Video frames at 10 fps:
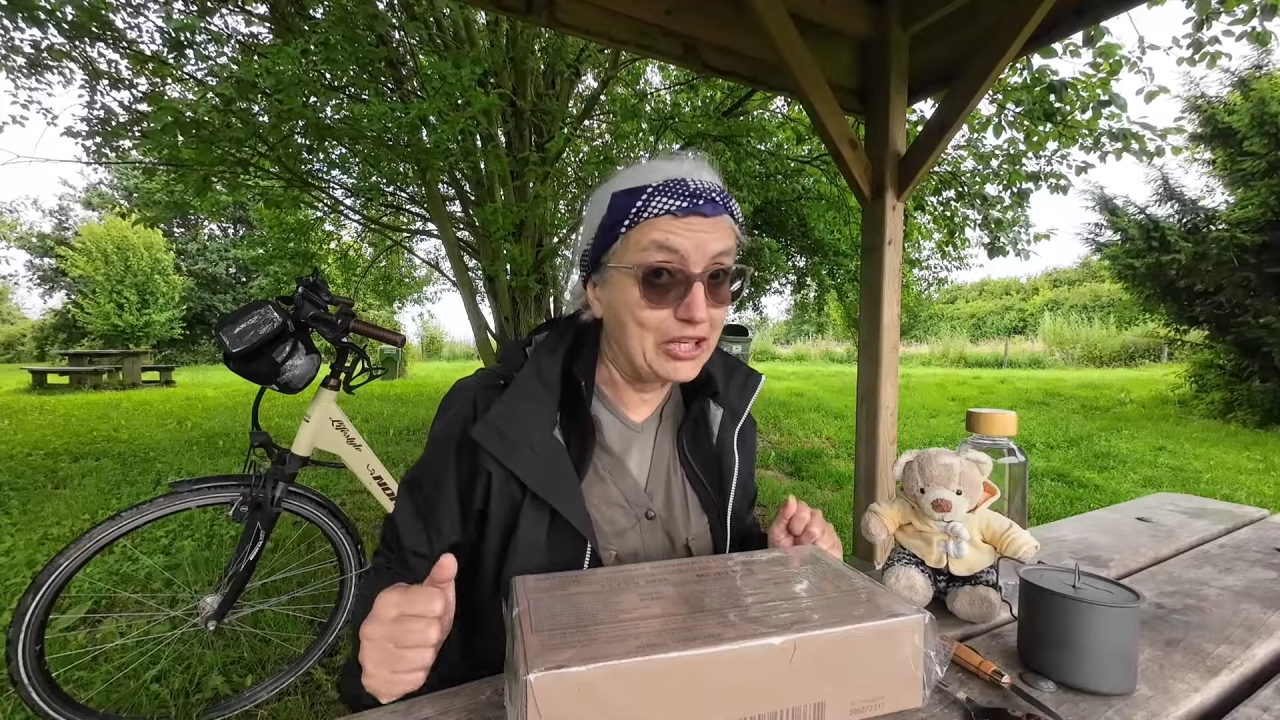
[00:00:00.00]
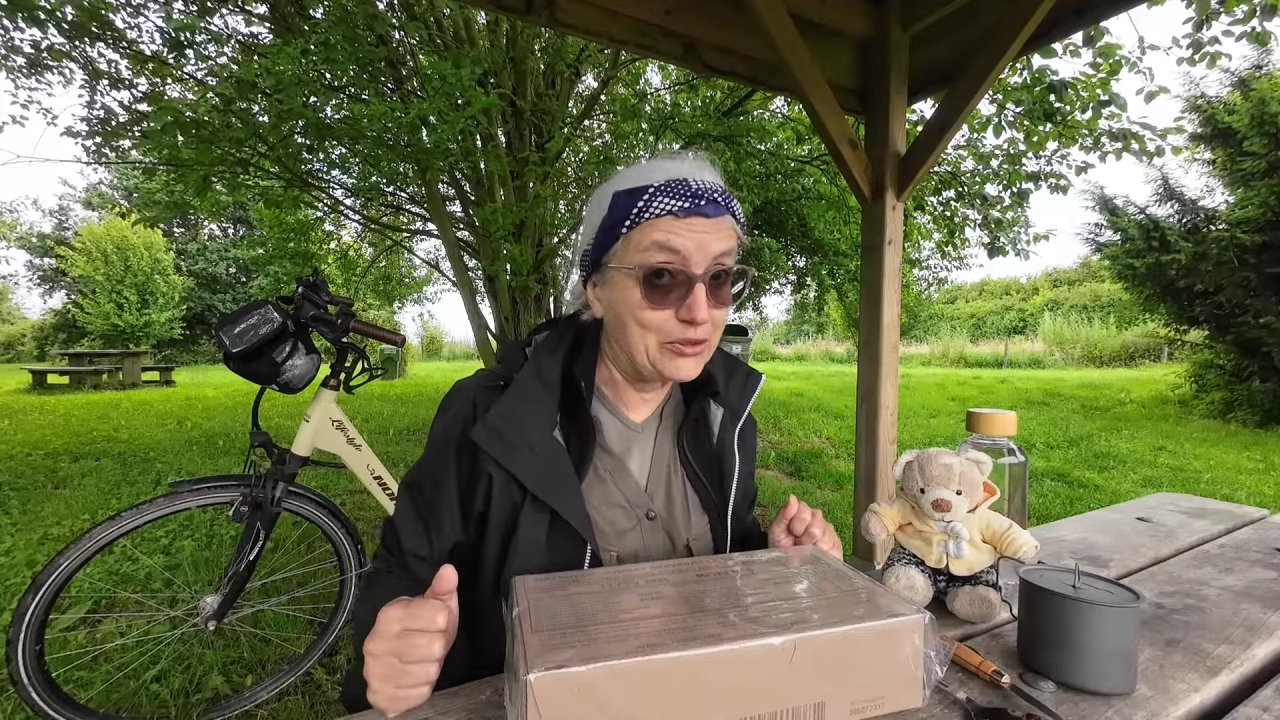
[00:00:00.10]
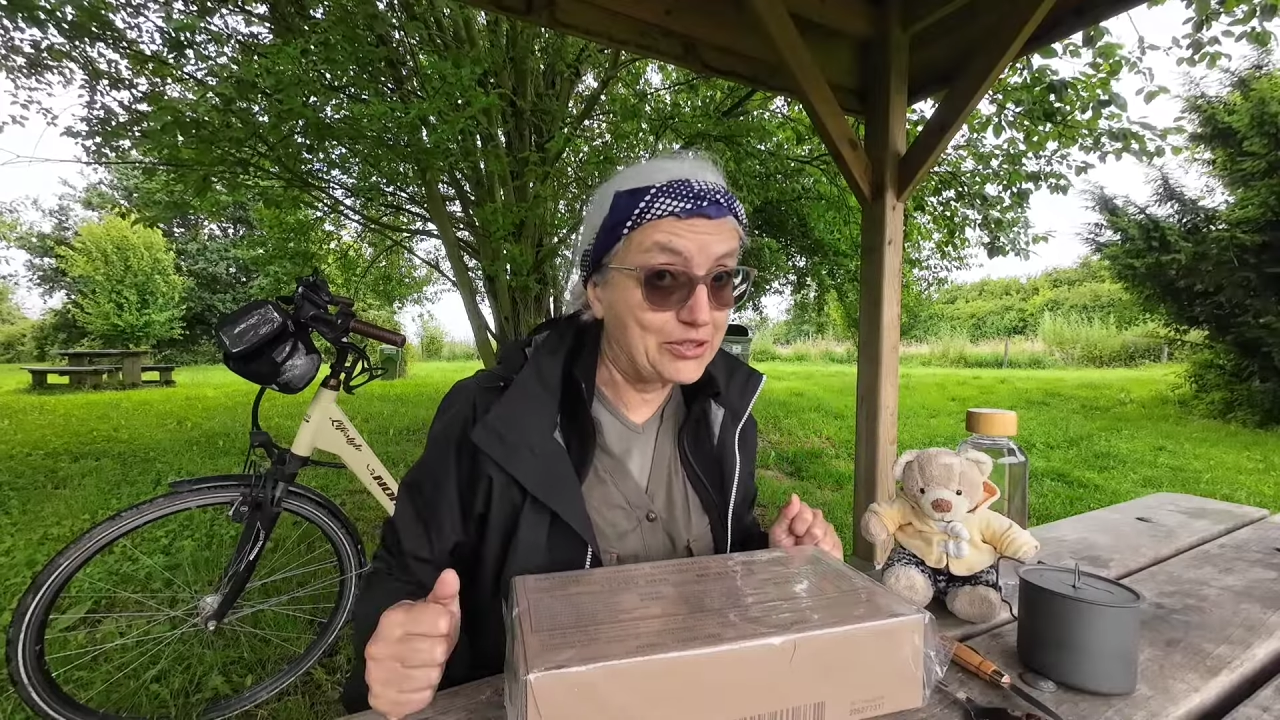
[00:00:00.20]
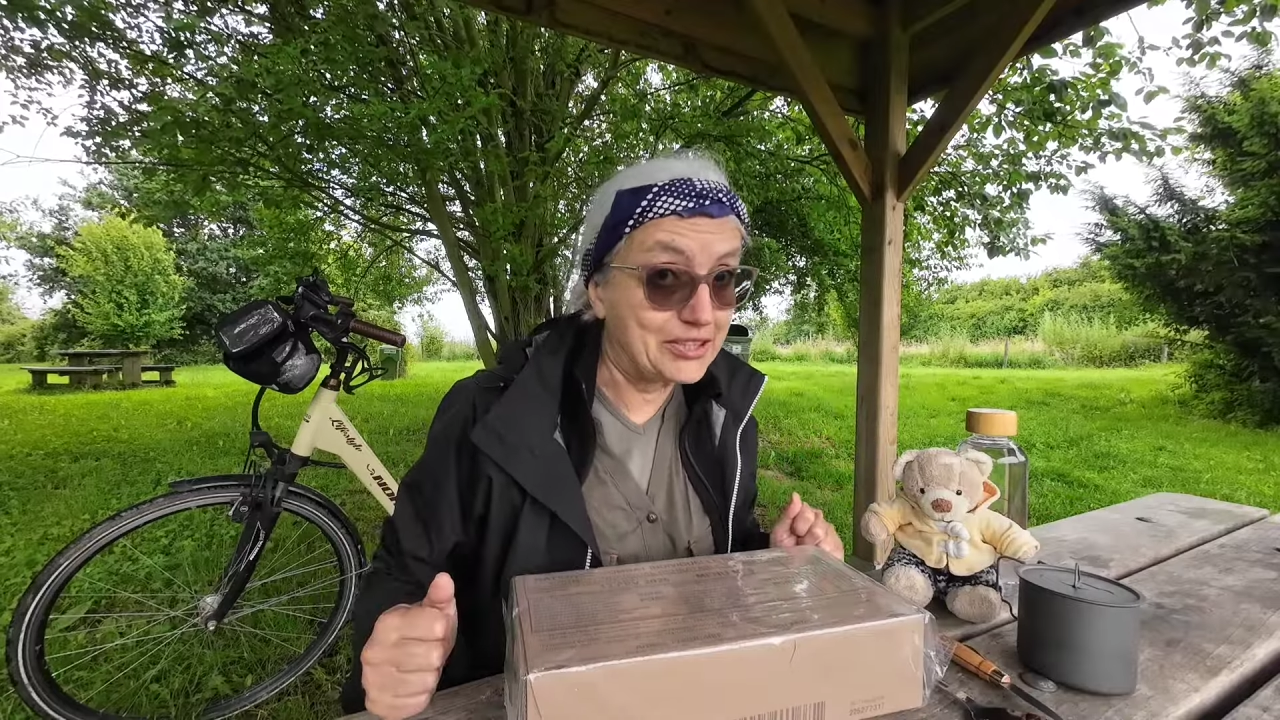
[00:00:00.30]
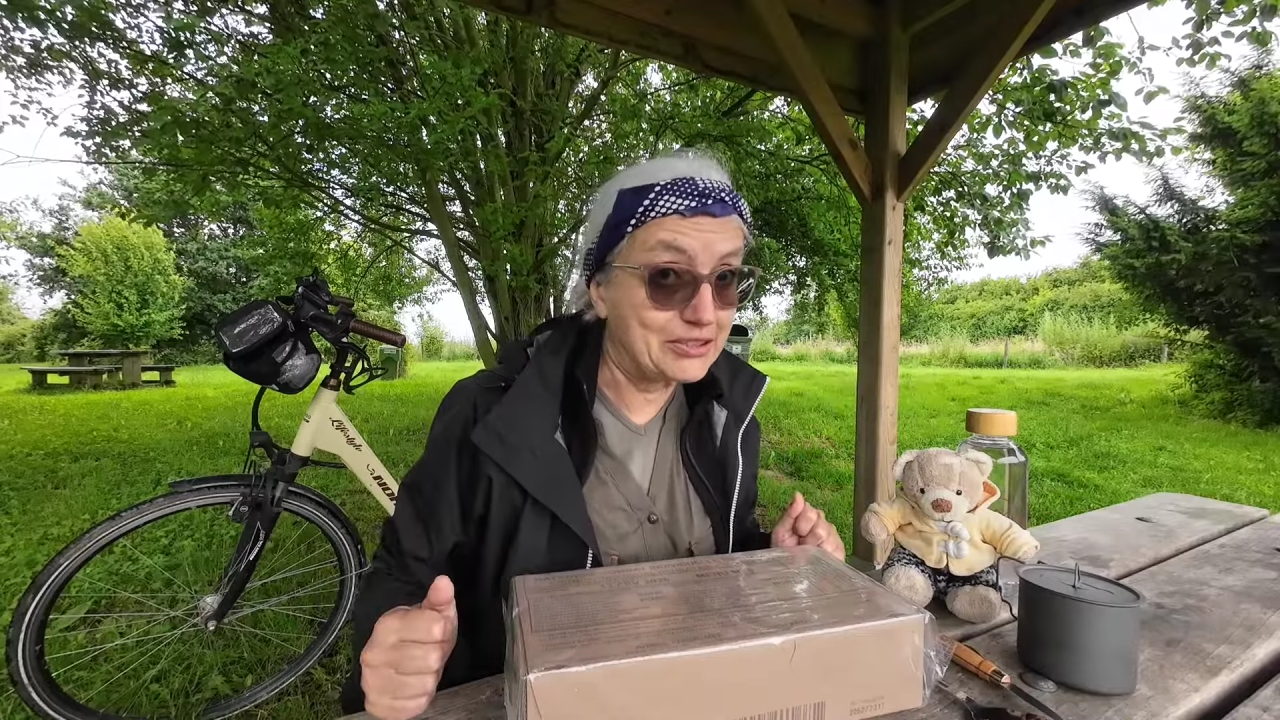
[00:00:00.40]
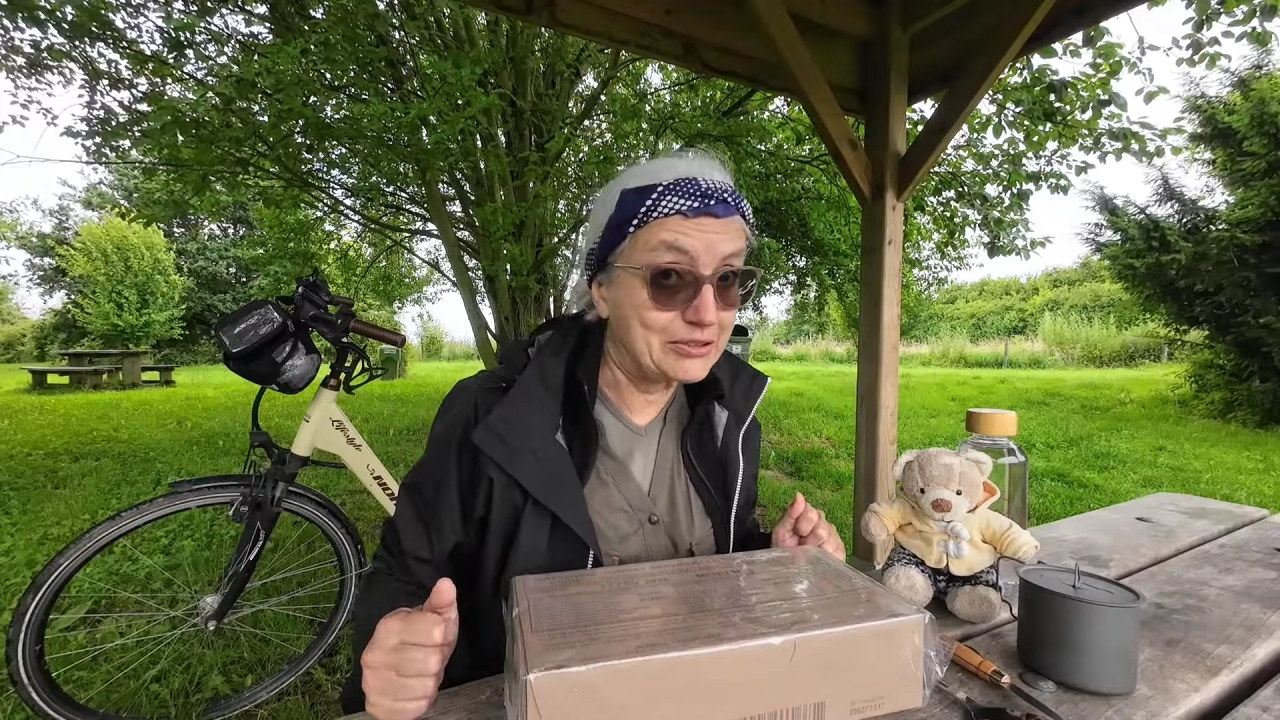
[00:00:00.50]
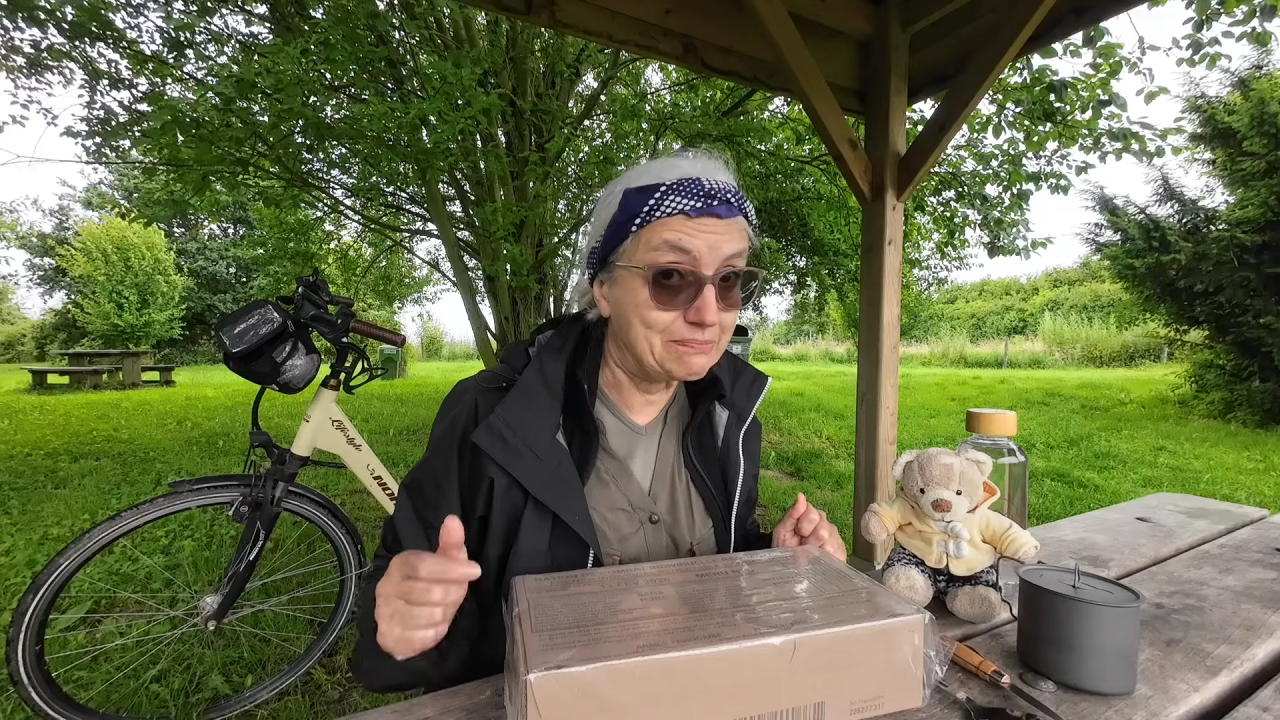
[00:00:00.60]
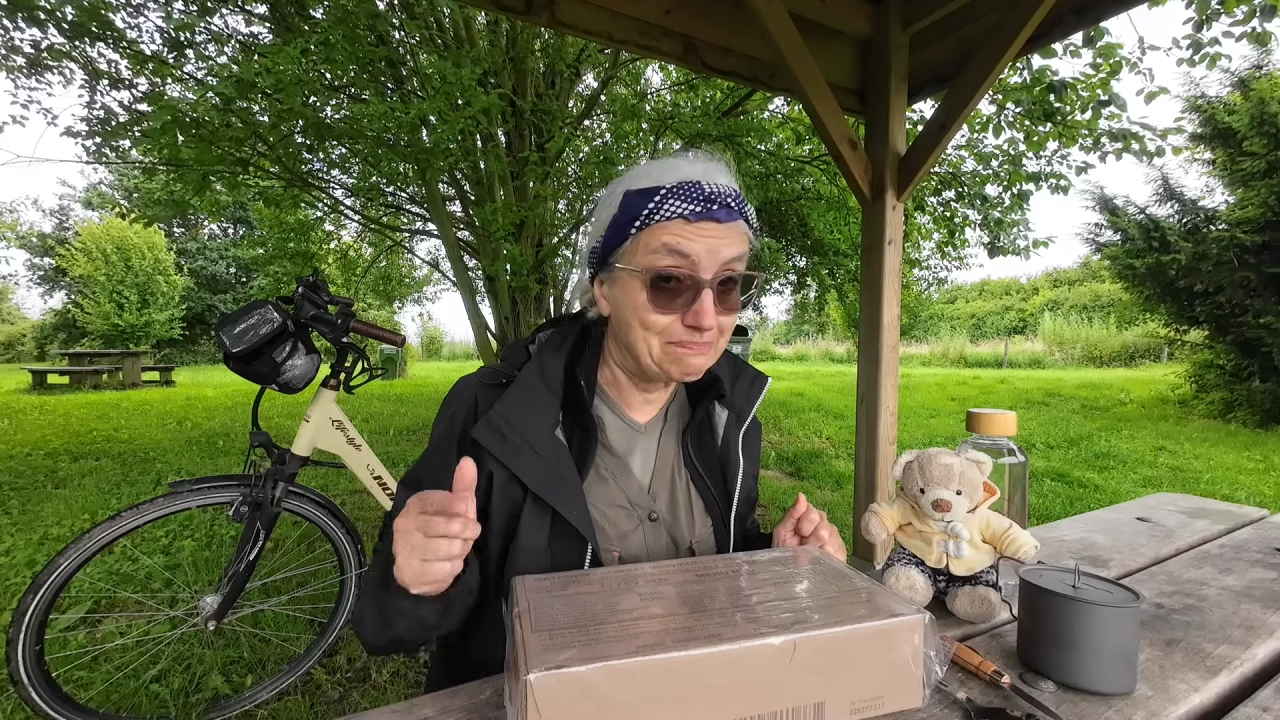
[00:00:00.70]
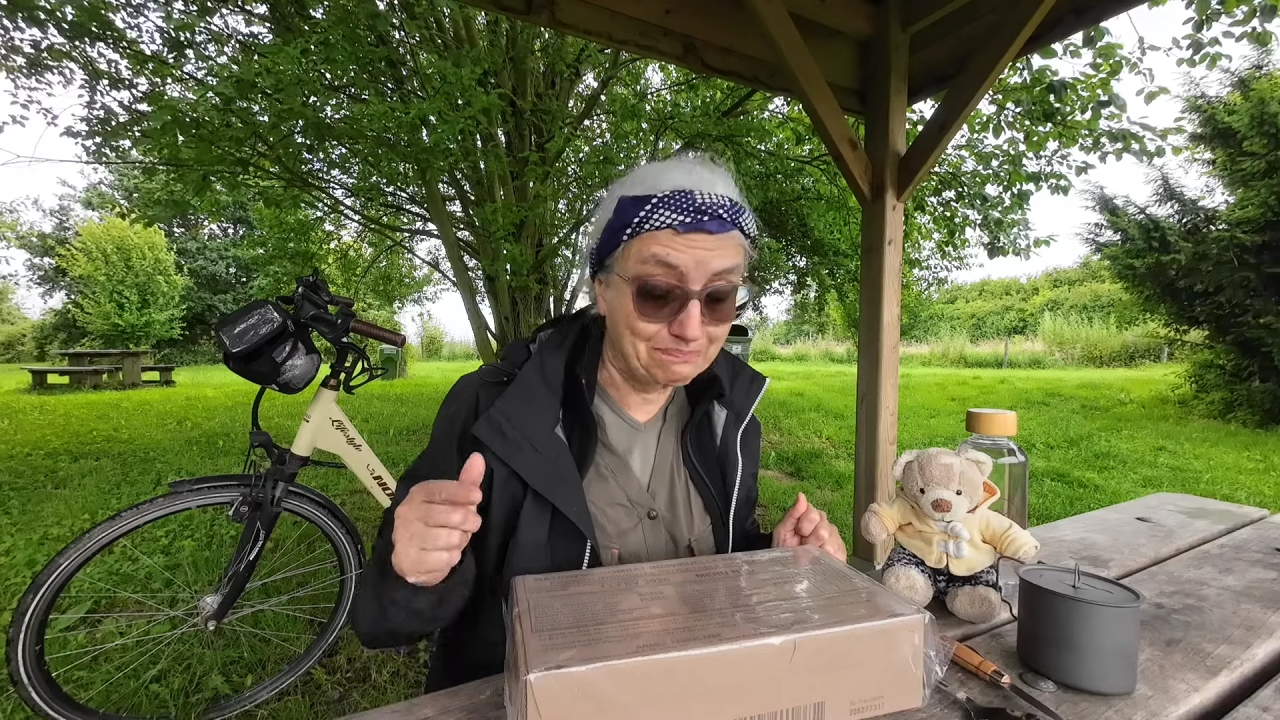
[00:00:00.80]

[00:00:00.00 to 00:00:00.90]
curious.